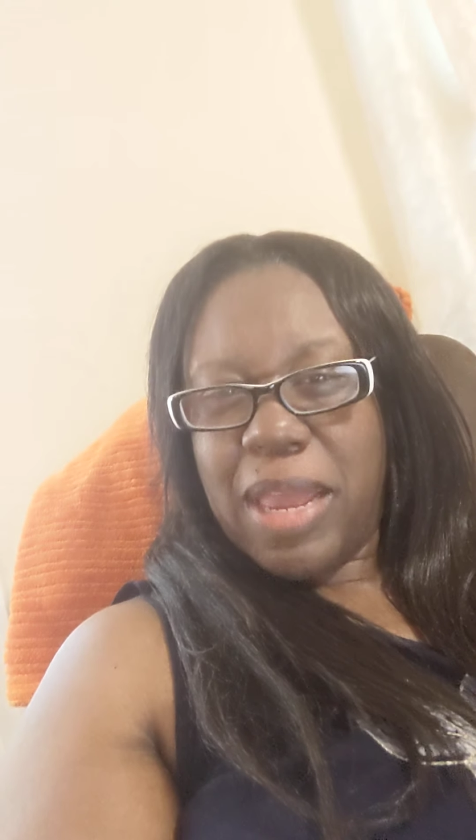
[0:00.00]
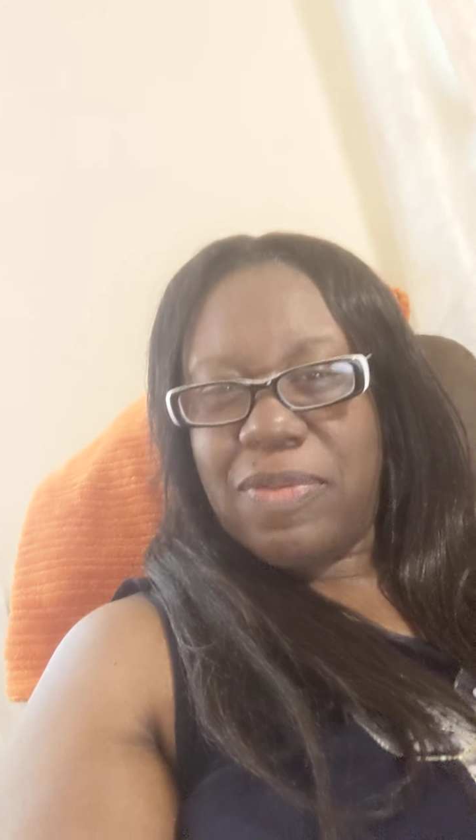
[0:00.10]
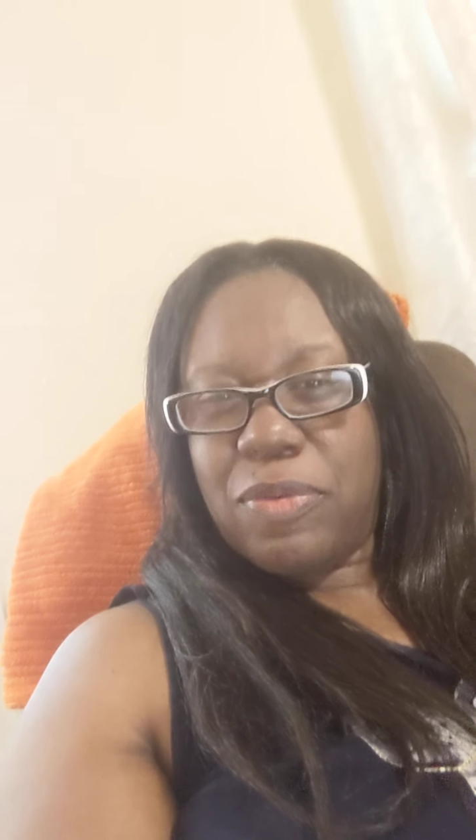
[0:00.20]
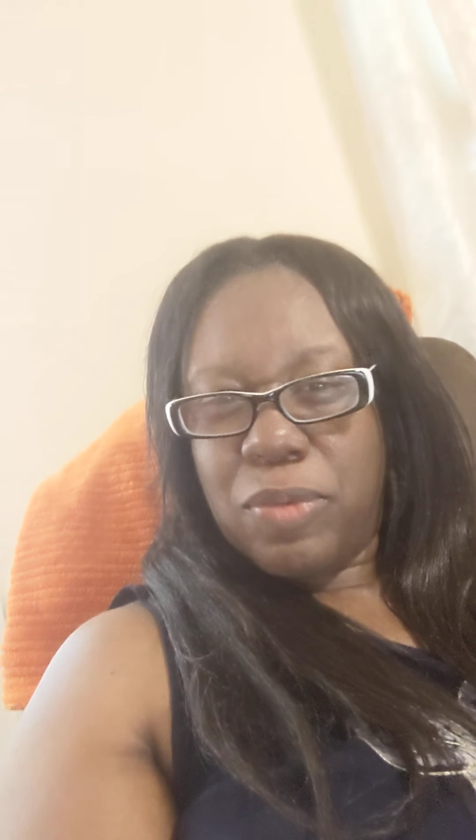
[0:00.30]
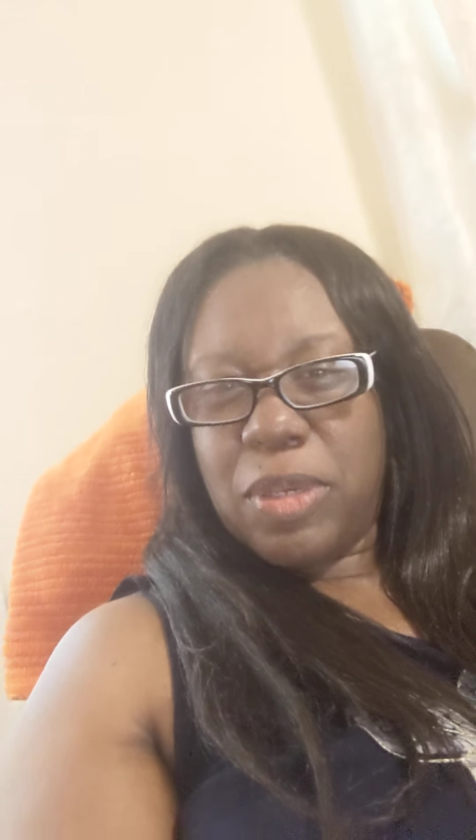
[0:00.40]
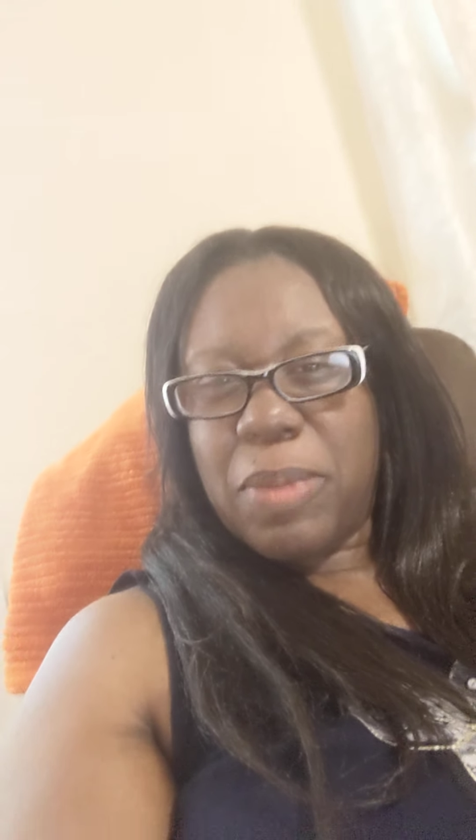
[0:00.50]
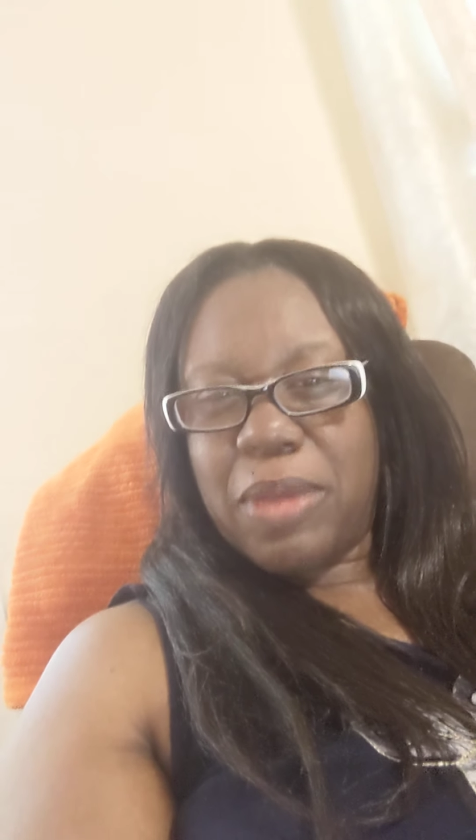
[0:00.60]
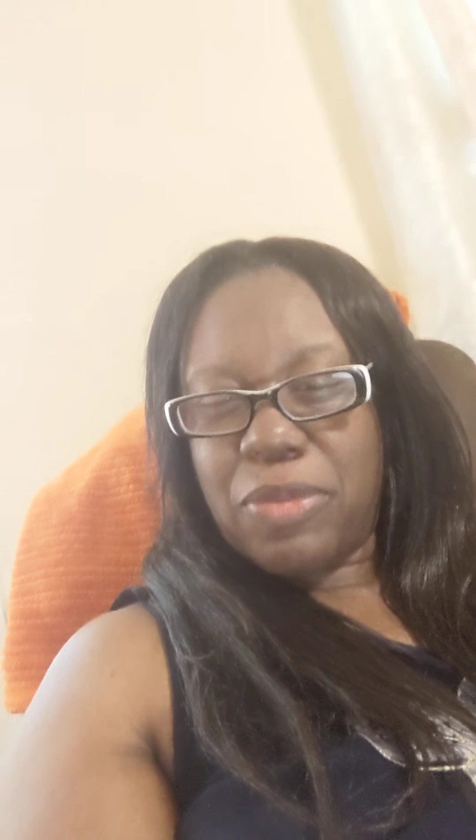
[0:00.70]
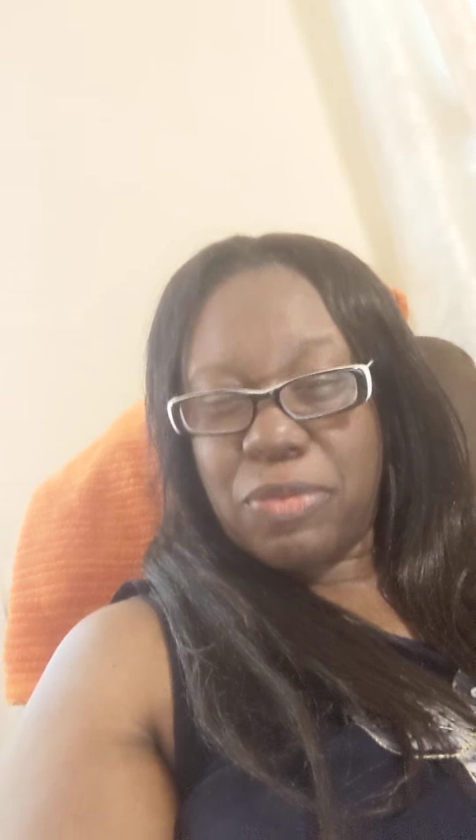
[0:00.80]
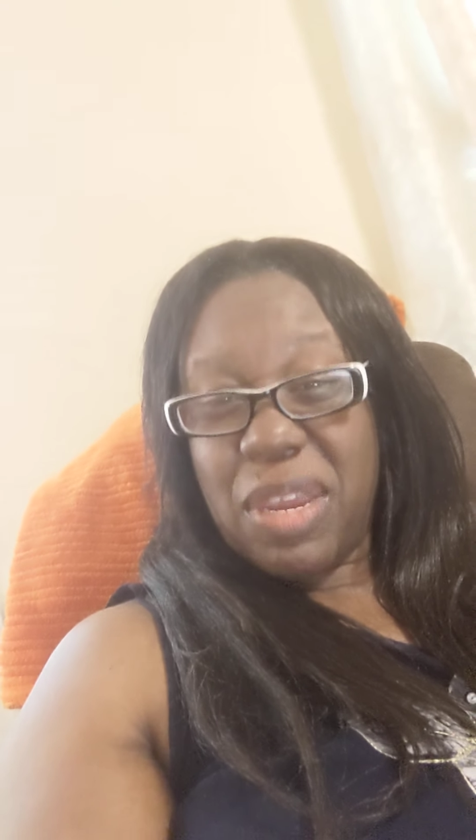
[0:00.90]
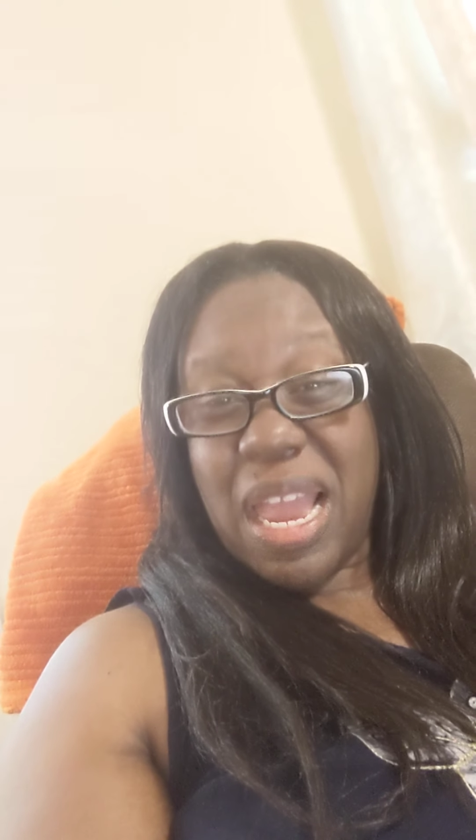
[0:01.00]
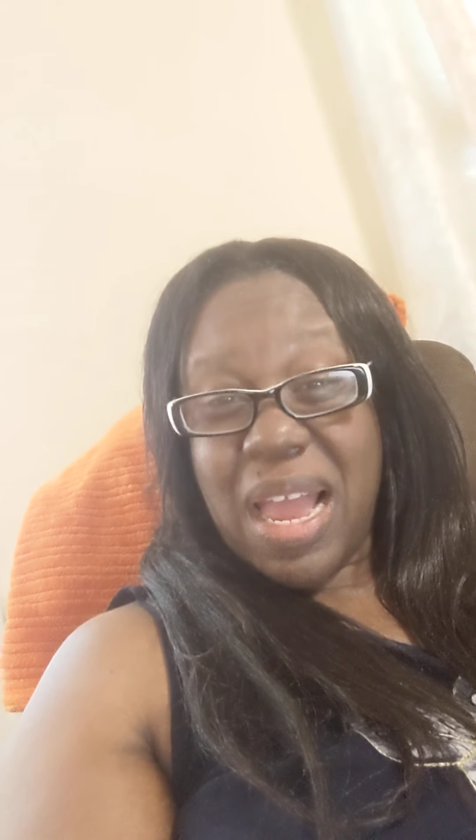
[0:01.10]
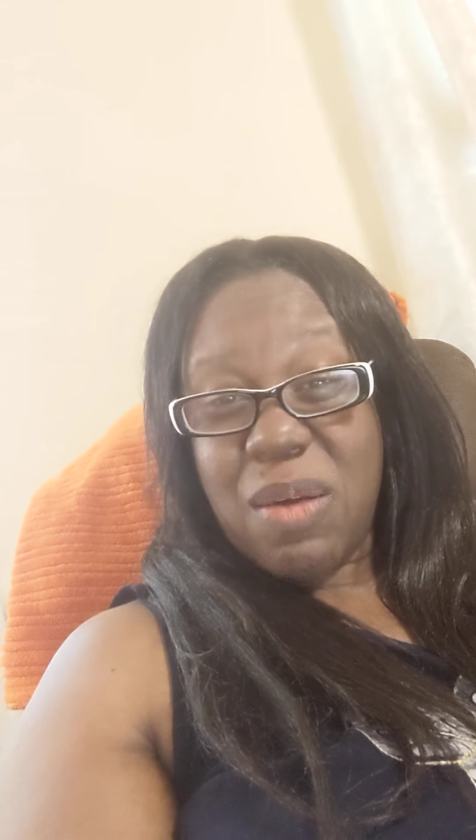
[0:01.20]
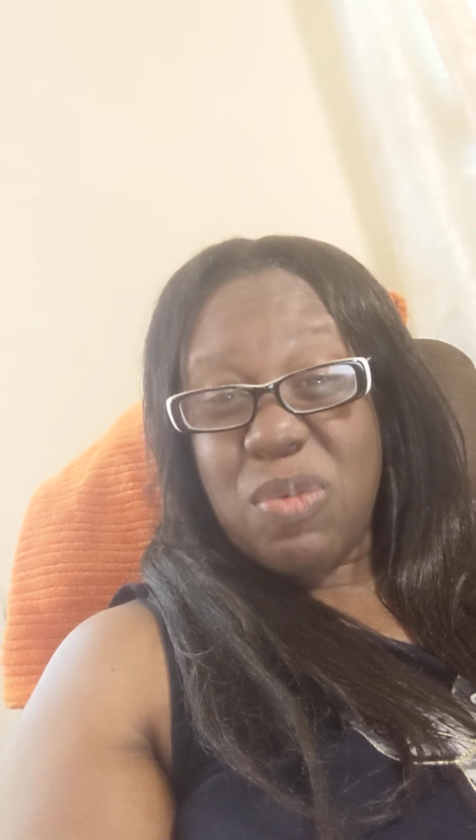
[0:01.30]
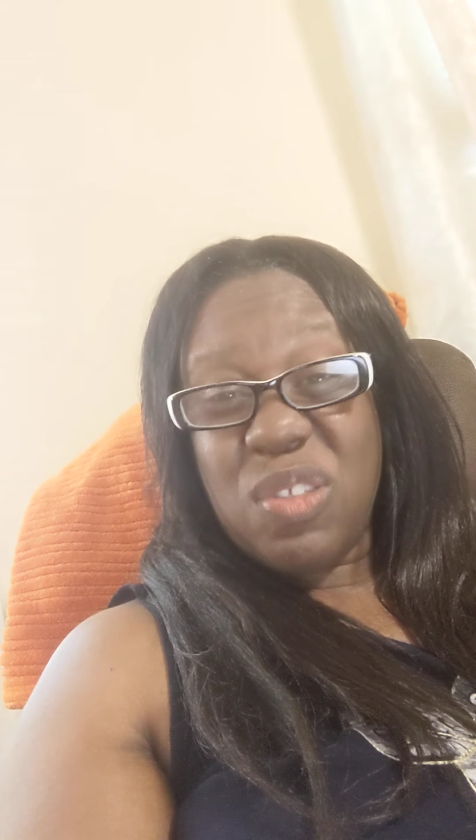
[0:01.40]
bathroom with about 3
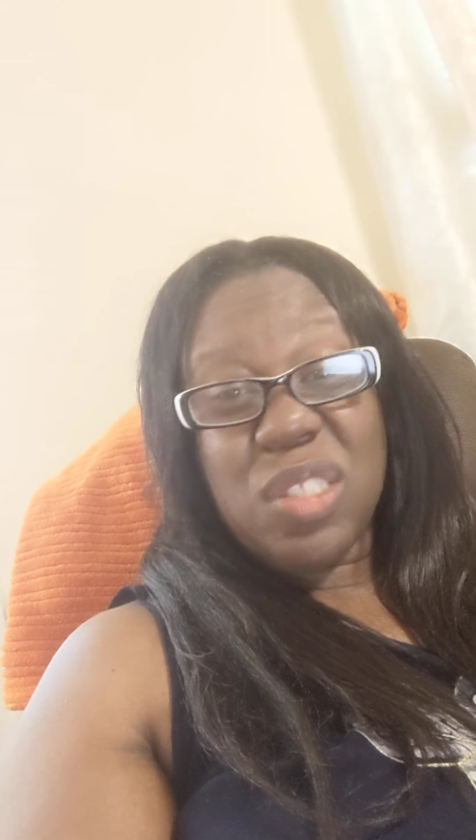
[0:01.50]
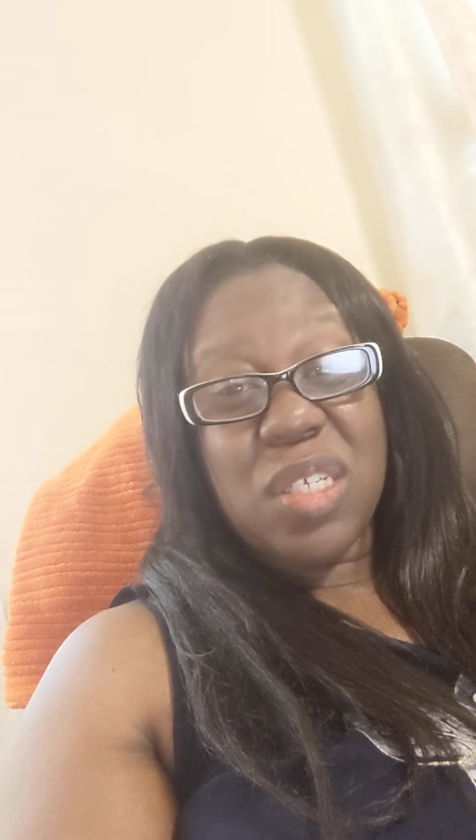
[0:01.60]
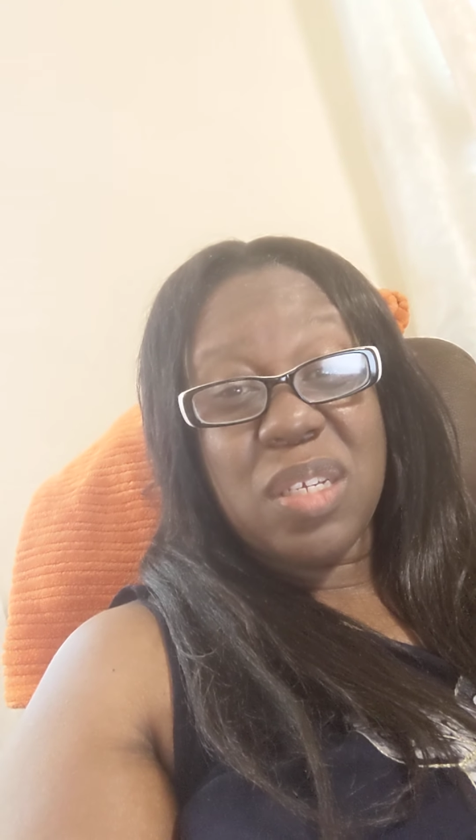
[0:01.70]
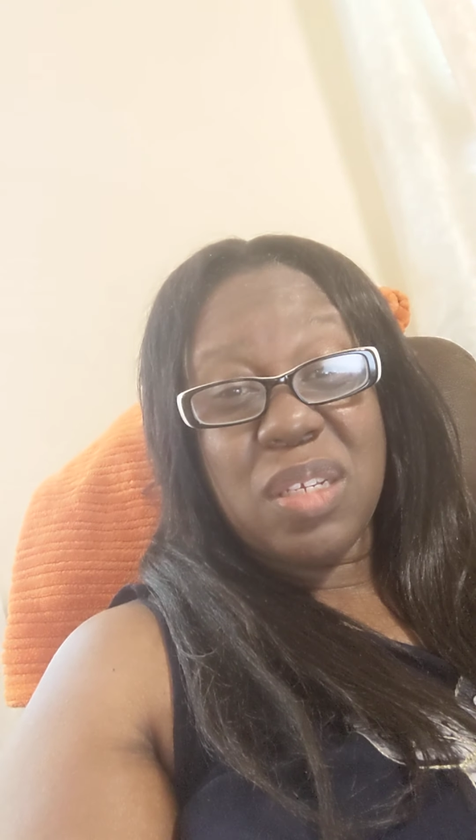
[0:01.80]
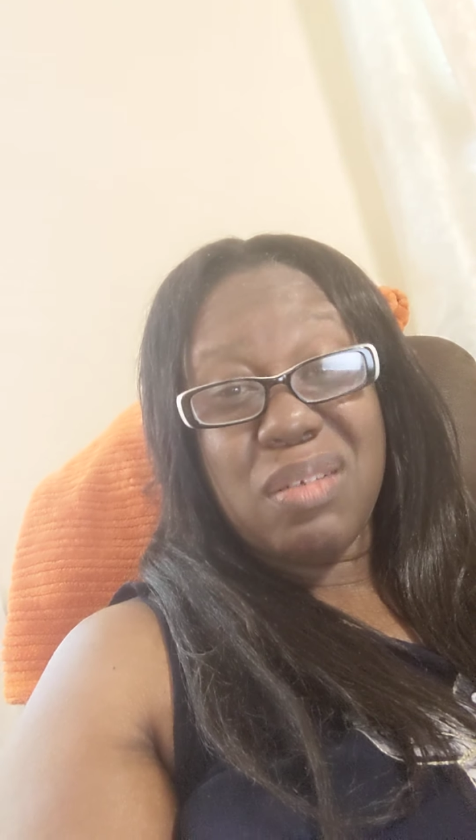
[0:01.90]
hours.